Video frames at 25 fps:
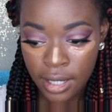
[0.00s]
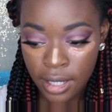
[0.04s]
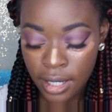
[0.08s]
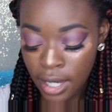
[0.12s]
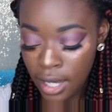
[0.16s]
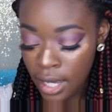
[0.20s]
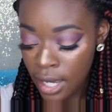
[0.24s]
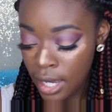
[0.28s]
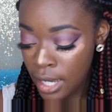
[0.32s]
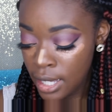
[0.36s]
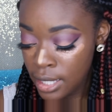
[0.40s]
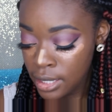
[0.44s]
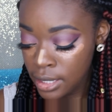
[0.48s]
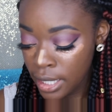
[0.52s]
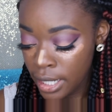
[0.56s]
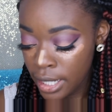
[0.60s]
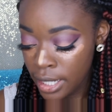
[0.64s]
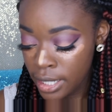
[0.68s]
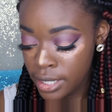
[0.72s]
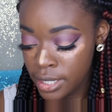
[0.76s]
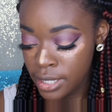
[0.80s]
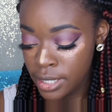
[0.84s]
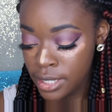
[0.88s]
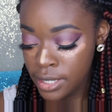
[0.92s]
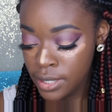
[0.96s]

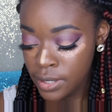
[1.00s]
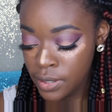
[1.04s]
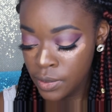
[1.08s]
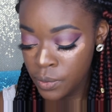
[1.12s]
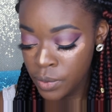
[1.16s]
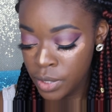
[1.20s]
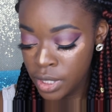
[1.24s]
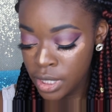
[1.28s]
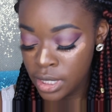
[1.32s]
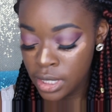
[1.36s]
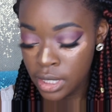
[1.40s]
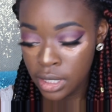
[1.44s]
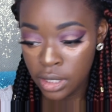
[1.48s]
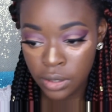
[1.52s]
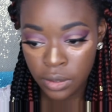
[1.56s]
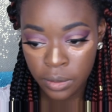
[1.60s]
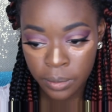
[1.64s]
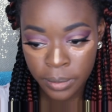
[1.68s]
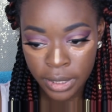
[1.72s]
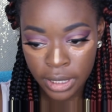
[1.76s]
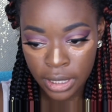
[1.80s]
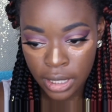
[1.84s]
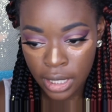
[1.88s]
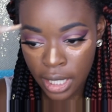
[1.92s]
highlighter, which is a little bit